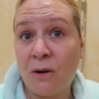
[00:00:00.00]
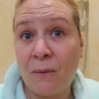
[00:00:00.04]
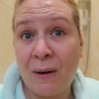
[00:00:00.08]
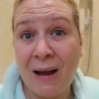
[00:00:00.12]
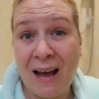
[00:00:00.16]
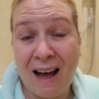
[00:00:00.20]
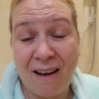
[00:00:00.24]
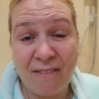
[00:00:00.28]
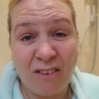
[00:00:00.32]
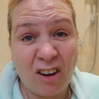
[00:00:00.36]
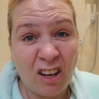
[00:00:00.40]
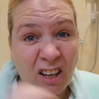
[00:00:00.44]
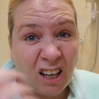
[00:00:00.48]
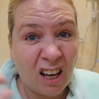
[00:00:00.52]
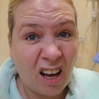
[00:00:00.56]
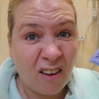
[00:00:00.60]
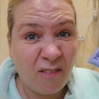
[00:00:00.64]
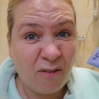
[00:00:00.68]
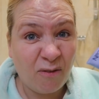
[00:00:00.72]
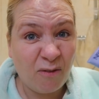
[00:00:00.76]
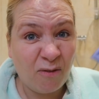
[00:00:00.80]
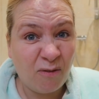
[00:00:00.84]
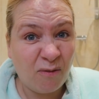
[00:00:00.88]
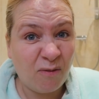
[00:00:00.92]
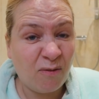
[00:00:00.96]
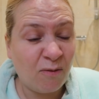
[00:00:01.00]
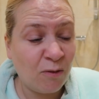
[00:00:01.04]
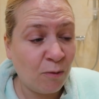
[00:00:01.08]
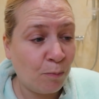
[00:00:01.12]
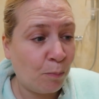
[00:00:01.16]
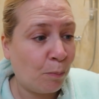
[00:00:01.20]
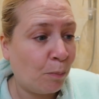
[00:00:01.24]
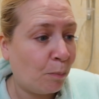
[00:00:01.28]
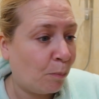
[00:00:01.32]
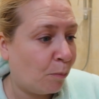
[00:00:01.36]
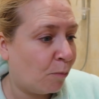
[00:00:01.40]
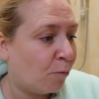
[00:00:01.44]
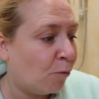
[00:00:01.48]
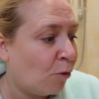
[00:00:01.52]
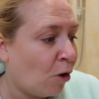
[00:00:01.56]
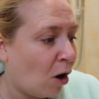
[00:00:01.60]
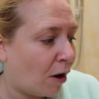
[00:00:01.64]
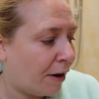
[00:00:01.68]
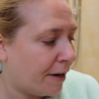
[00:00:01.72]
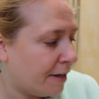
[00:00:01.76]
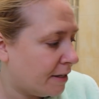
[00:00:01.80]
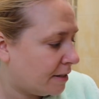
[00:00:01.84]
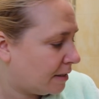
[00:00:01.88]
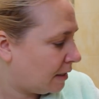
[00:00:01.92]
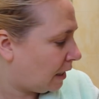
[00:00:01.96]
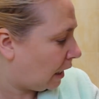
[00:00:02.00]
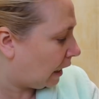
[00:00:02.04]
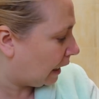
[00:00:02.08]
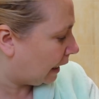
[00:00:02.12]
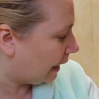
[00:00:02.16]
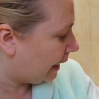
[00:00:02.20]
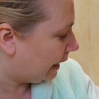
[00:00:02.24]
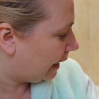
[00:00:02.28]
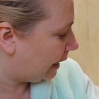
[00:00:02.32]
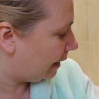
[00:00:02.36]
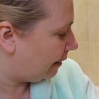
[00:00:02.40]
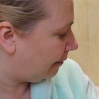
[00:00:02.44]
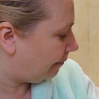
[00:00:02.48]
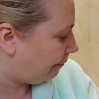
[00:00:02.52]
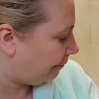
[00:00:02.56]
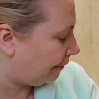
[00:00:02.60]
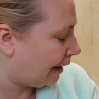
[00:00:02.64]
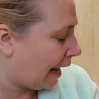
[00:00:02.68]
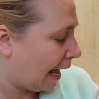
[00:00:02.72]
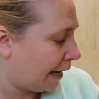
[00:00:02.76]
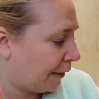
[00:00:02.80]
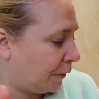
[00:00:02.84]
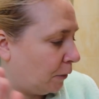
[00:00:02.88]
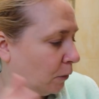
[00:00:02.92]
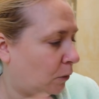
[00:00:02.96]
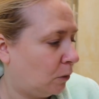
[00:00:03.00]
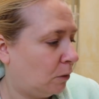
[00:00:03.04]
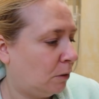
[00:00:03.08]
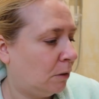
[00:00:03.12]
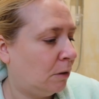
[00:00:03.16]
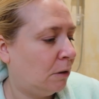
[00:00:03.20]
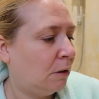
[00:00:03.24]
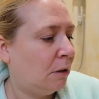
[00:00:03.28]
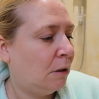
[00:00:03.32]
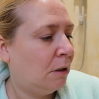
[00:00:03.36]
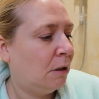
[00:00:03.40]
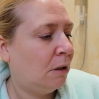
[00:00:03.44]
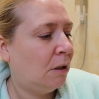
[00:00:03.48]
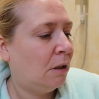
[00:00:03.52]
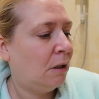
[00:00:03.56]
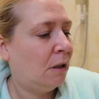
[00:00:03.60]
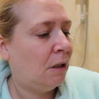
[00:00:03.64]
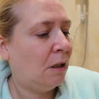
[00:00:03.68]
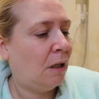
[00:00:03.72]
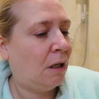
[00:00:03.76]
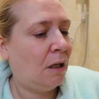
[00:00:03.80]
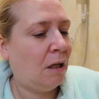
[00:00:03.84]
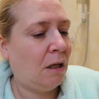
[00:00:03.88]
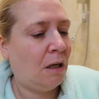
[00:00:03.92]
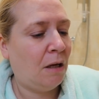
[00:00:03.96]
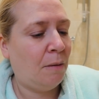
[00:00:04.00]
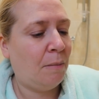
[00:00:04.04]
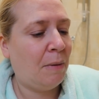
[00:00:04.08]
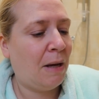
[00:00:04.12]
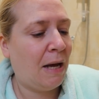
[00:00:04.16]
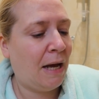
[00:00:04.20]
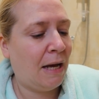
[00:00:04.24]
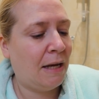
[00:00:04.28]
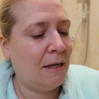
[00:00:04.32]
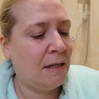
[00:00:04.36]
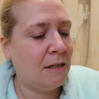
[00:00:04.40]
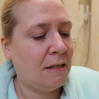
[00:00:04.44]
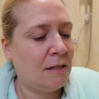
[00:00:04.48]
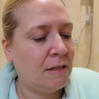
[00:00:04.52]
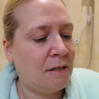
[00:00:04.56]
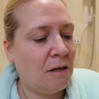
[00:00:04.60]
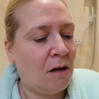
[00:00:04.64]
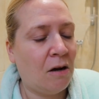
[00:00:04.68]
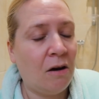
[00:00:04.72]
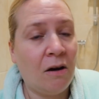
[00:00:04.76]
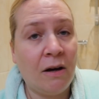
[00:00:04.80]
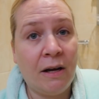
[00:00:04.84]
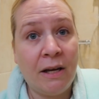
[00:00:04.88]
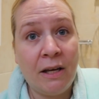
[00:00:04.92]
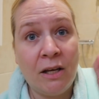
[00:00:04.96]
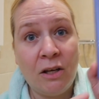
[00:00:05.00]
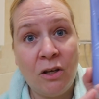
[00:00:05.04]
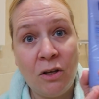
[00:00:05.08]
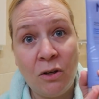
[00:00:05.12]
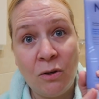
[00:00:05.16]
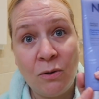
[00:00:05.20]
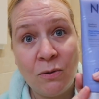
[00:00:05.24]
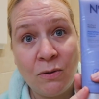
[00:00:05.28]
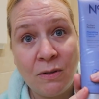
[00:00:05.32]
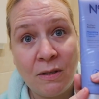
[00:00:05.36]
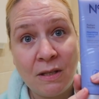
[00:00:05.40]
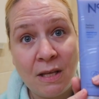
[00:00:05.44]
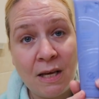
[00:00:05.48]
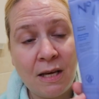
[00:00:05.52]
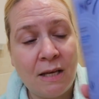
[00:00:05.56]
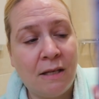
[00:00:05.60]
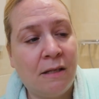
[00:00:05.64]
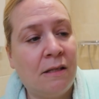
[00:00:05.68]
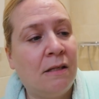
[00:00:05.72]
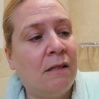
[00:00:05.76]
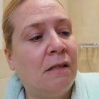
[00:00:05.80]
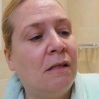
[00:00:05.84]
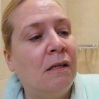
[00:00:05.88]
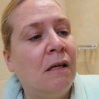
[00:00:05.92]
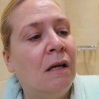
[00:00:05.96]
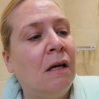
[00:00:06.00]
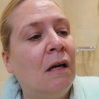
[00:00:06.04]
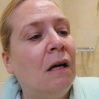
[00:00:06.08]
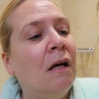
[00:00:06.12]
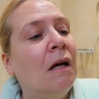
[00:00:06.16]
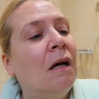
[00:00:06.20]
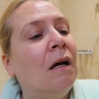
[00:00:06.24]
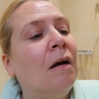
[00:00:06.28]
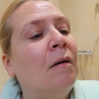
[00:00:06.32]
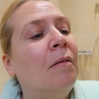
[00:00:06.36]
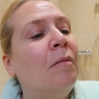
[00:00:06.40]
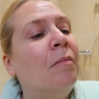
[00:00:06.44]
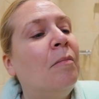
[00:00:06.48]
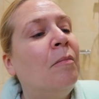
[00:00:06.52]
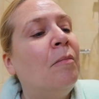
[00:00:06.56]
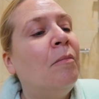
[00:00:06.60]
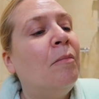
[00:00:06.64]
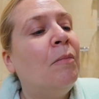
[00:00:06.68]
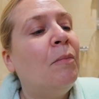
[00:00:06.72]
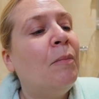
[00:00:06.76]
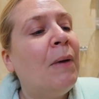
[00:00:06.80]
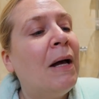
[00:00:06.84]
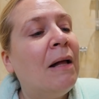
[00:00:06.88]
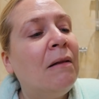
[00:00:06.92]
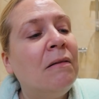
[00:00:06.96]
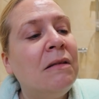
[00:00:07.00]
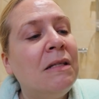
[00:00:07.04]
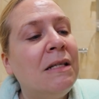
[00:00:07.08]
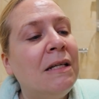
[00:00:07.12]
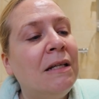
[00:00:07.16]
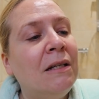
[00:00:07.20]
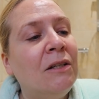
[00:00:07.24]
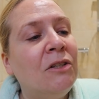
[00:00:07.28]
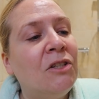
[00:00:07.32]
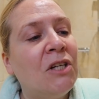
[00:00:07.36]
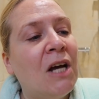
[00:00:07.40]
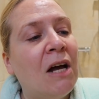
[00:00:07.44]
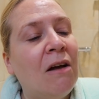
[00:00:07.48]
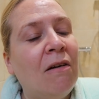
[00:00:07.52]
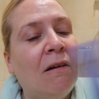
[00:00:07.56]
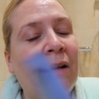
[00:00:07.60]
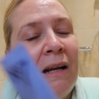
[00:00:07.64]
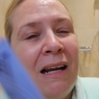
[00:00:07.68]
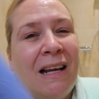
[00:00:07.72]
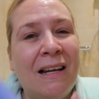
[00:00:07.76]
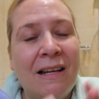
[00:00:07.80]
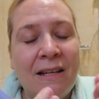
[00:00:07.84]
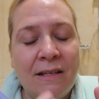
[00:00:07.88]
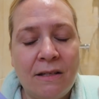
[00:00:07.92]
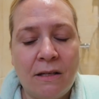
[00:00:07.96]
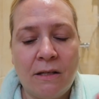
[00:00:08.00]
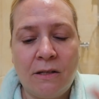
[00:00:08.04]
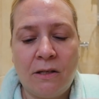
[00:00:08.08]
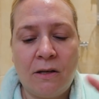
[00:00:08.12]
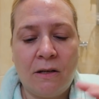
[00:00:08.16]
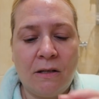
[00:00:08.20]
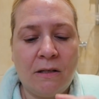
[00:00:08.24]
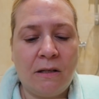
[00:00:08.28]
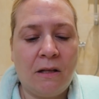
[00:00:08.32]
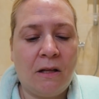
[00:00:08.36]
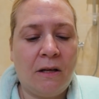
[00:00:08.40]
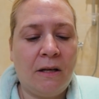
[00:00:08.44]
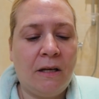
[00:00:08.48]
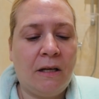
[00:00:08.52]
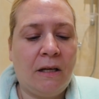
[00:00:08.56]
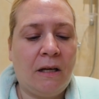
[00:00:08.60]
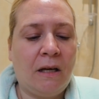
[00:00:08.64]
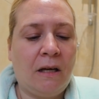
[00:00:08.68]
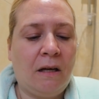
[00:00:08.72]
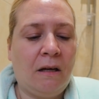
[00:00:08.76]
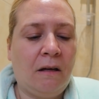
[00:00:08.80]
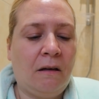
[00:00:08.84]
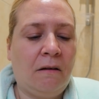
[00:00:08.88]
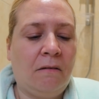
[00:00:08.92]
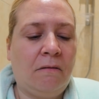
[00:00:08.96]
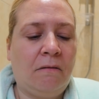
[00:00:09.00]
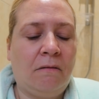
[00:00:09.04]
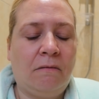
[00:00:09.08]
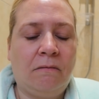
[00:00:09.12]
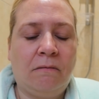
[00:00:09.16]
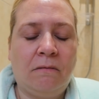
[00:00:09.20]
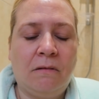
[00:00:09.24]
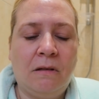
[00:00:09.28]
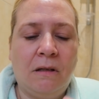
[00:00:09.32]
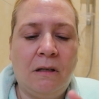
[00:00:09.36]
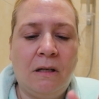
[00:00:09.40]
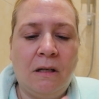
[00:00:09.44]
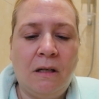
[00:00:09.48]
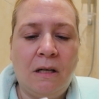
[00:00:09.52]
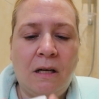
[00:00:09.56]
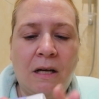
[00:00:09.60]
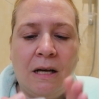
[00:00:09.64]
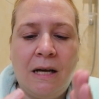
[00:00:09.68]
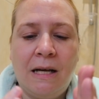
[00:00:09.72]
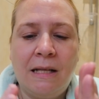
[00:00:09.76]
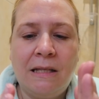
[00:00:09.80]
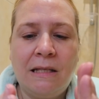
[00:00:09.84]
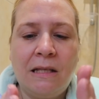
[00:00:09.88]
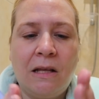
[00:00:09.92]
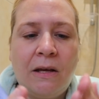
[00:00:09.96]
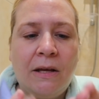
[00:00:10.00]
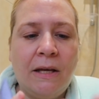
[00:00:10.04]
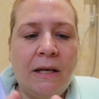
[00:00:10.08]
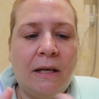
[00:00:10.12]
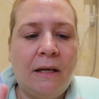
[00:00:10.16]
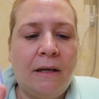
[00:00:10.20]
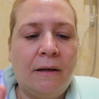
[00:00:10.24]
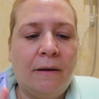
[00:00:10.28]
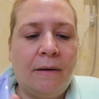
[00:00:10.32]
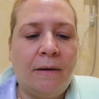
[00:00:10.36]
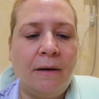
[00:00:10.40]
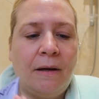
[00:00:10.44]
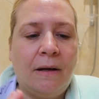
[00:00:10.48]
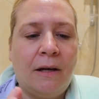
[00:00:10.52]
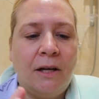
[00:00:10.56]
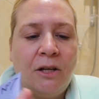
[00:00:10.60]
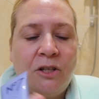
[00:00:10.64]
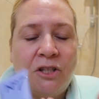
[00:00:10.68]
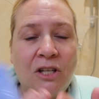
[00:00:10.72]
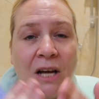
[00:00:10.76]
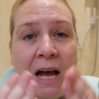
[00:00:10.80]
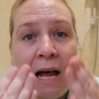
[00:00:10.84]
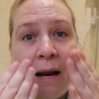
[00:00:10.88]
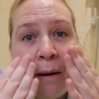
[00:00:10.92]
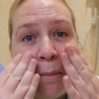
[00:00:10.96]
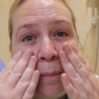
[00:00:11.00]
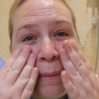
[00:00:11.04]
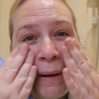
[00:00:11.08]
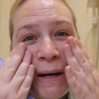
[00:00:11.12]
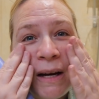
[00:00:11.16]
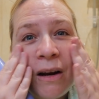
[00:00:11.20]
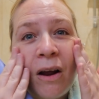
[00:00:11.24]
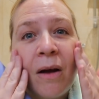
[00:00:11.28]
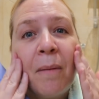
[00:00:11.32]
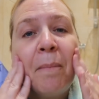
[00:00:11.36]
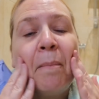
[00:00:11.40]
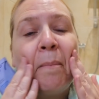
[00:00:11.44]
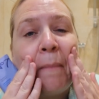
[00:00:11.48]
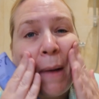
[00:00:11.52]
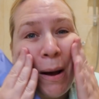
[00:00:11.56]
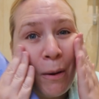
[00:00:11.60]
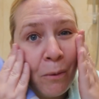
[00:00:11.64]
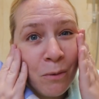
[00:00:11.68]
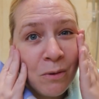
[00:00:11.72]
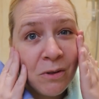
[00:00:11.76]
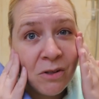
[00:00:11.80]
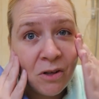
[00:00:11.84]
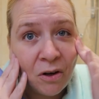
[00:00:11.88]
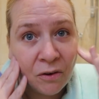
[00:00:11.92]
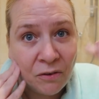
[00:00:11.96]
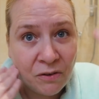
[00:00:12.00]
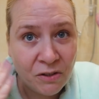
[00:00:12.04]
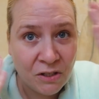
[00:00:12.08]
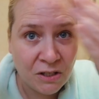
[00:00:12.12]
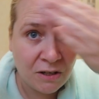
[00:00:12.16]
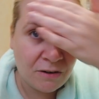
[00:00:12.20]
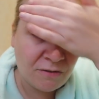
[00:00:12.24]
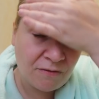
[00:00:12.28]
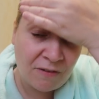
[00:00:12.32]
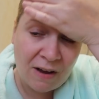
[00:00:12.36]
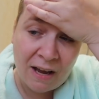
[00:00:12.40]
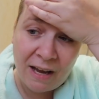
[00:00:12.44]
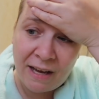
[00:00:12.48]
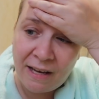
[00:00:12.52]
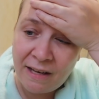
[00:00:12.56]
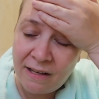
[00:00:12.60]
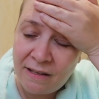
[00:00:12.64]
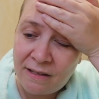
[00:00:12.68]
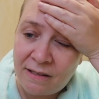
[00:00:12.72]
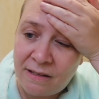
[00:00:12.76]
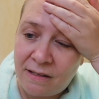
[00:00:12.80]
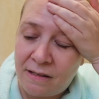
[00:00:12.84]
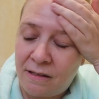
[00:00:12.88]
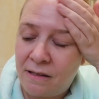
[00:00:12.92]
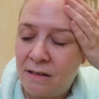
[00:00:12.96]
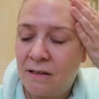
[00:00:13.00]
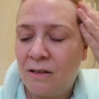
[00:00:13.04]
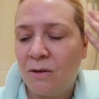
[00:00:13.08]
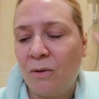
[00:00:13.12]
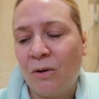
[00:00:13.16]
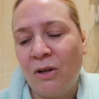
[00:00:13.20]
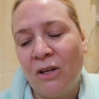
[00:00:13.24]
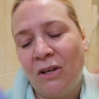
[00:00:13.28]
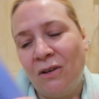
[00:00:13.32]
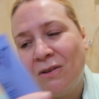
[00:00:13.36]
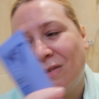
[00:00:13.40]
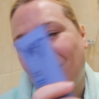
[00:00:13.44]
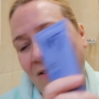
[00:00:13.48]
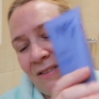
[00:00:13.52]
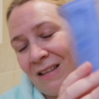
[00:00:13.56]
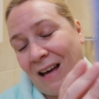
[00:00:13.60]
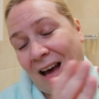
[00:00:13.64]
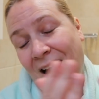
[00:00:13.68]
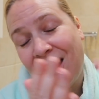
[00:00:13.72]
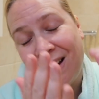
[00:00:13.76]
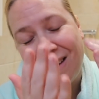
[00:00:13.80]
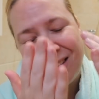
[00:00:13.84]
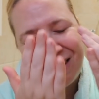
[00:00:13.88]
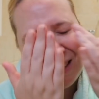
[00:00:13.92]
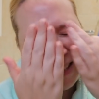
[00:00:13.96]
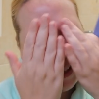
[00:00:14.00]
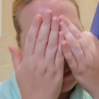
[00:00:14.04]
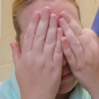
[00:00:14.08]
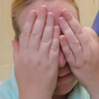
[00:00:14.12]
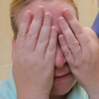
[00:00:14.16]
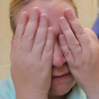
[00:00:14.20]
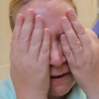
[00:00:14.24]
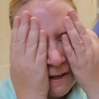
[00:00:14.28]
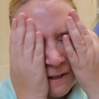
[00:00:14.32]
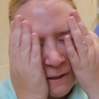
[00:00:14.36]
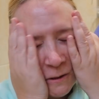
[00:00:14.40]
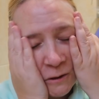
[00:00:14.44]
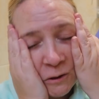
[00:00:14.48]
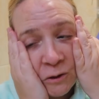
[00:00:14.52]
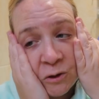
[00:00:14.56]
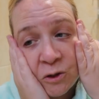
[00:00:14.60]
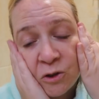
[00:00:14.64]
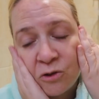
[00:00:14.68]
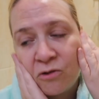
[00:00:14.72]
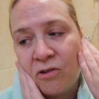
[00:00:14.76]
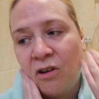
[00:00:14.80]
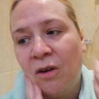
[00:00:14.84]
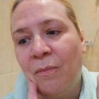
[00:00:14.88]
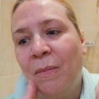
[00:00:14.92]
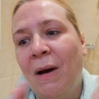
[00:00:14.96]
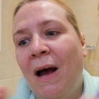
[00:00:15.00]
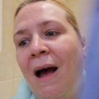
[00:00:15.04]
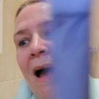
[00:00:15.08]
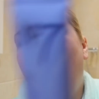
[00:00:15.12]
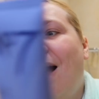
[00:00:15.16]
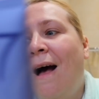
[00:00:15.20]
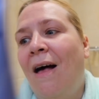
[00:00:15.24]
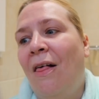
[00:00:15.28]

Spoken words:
So I have a nice clean flannel and I use this melting gel cleanser. So it's like a gel, but it melts onto your face. So I use that and give my face a good scrub.